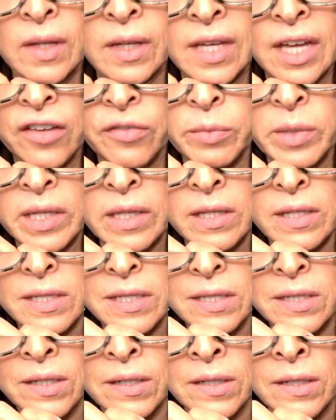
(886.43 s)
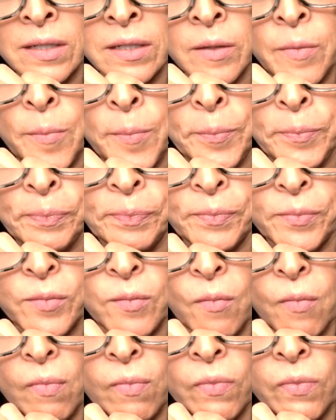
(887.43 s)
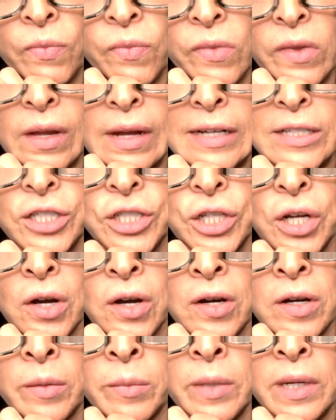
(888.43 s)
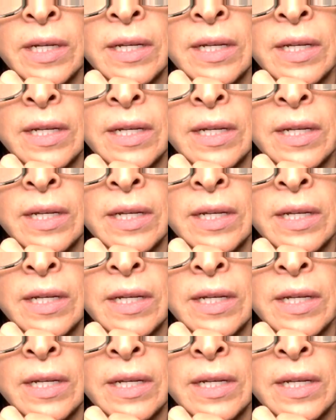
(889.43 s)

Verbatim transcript: gave me this little charm.